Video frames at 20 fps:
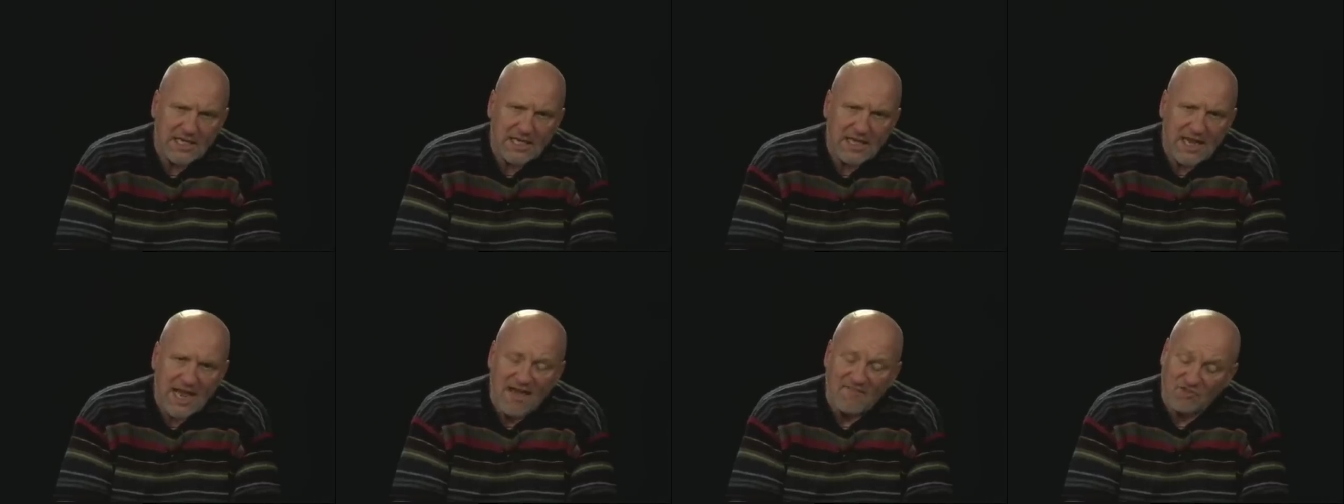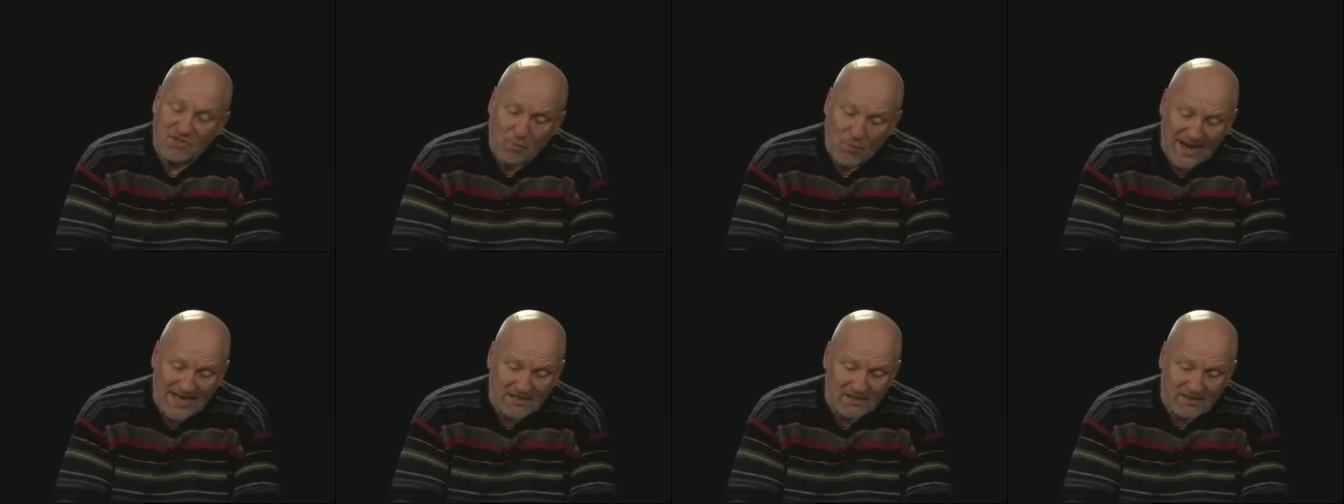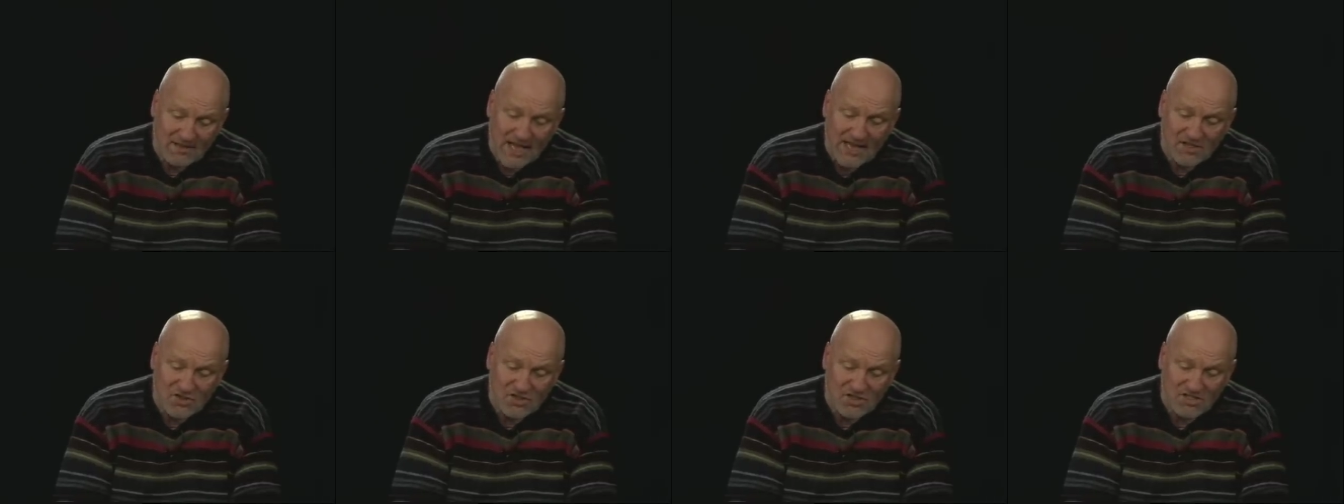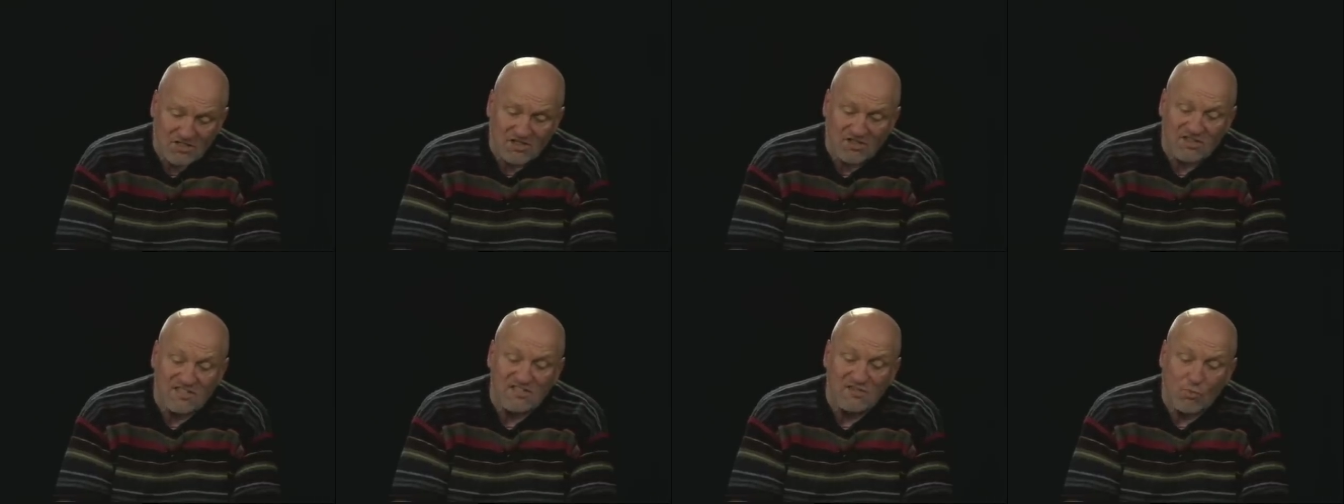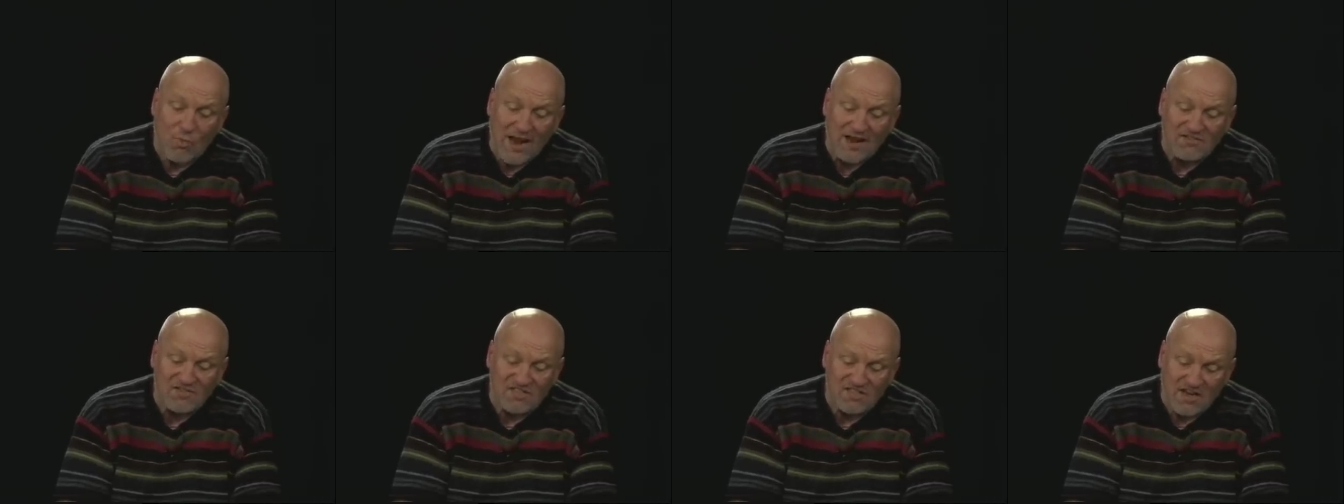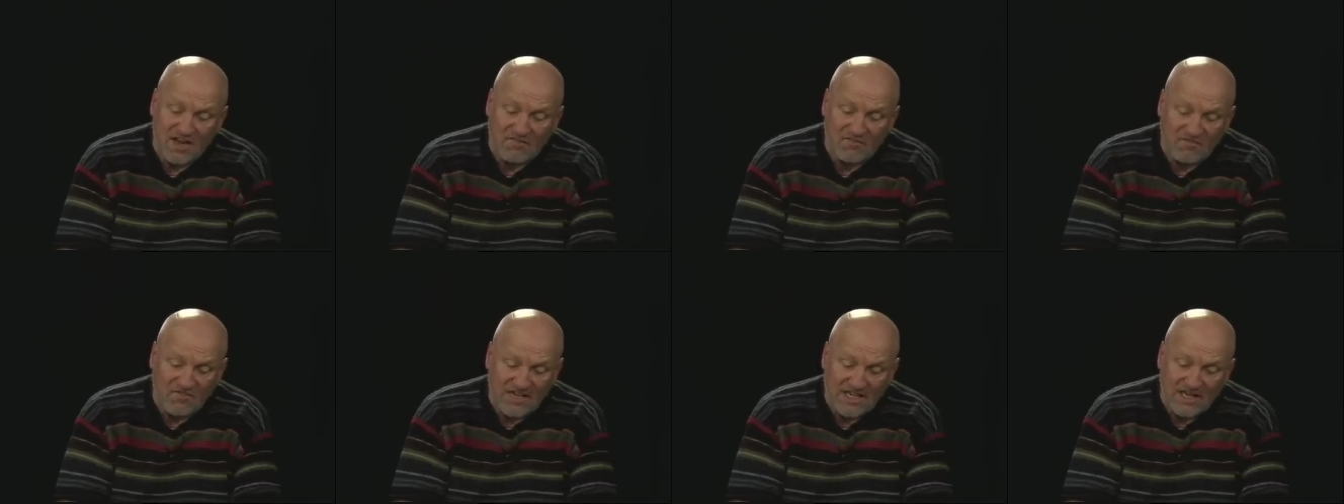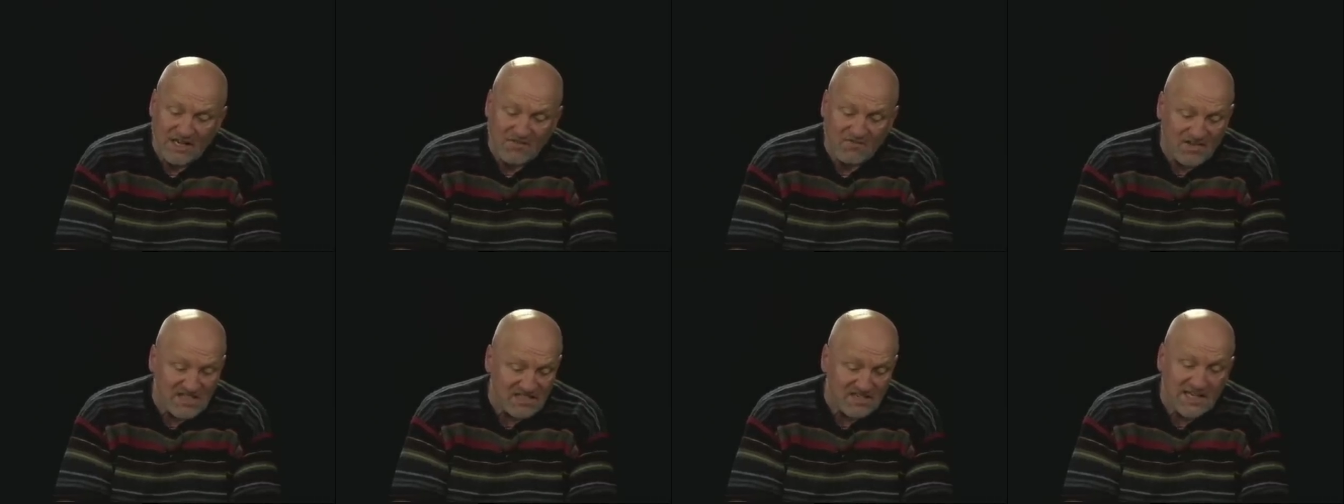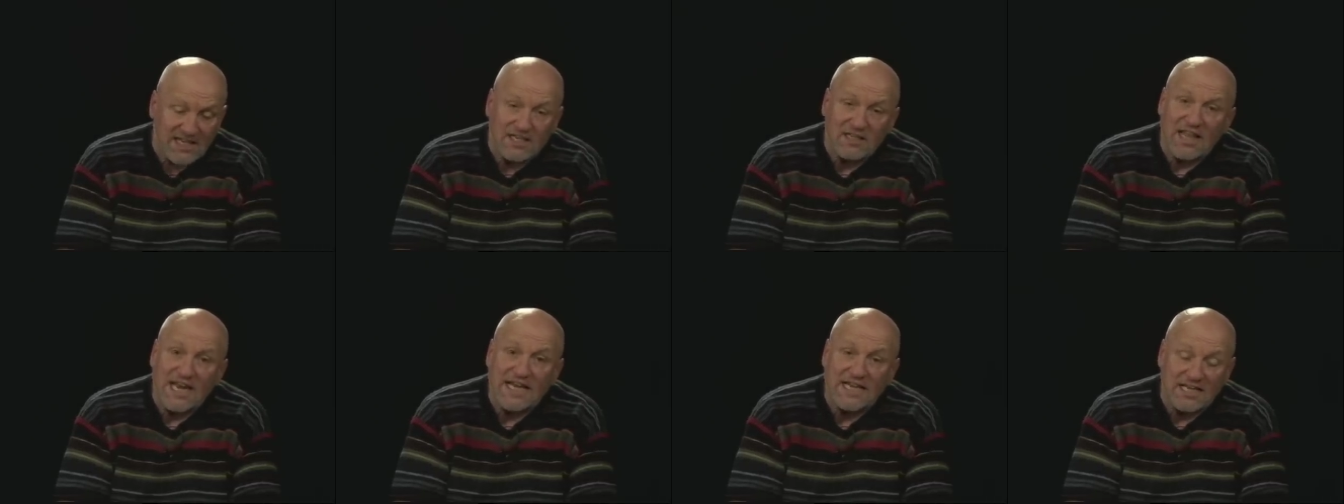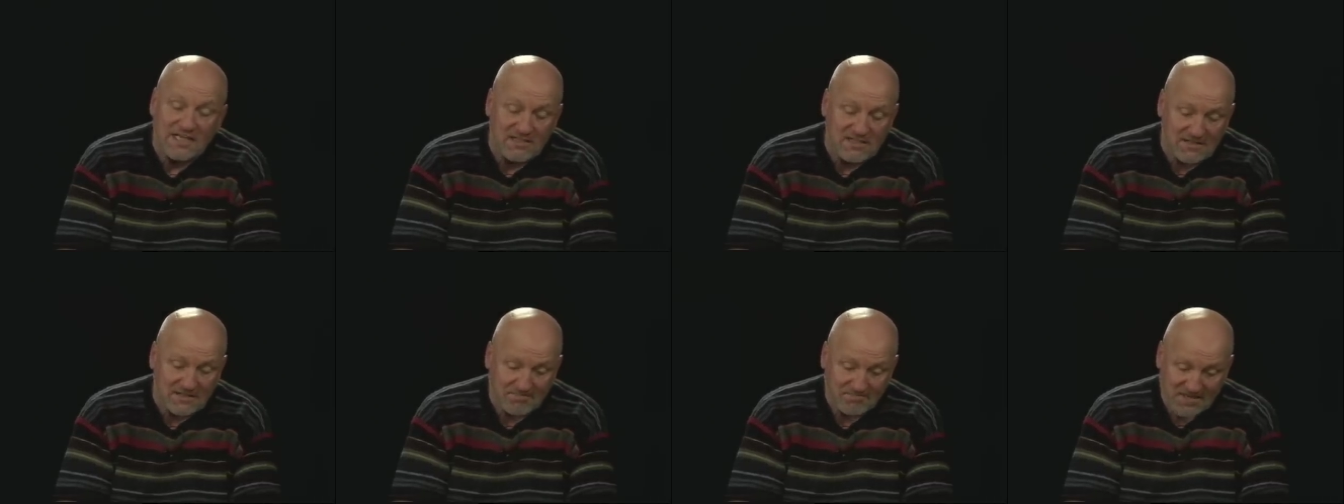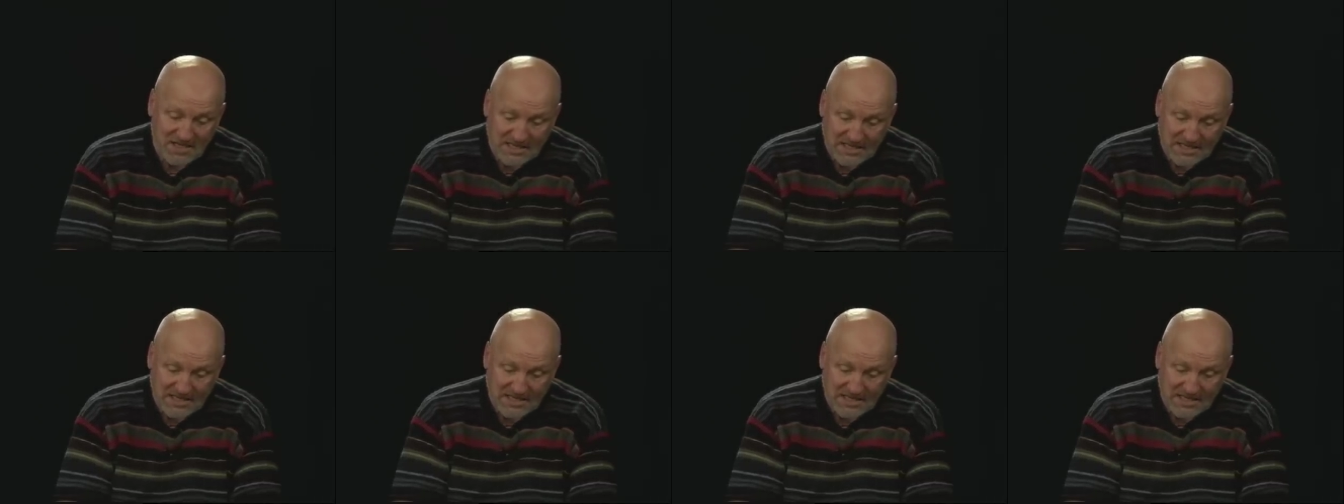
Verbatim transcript: have to wait lunch until his wife's done feeding visiting ladies,